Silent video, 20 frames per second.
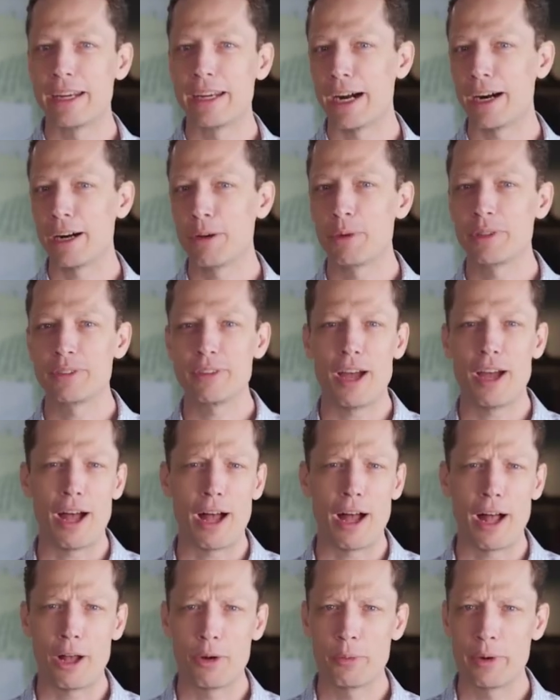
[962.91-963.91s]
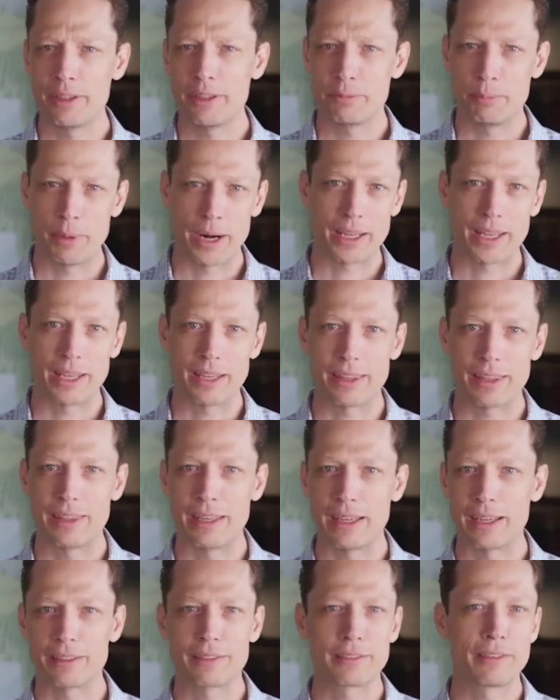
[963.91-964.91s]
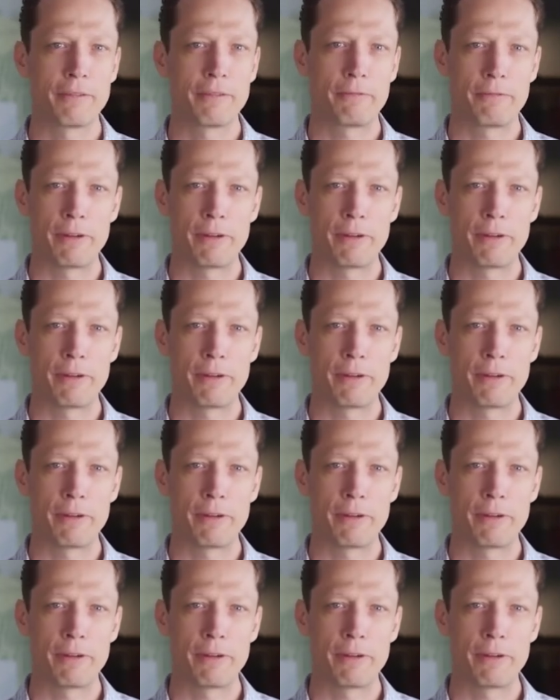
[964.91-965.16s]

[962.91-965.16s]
Gary was always breaking things: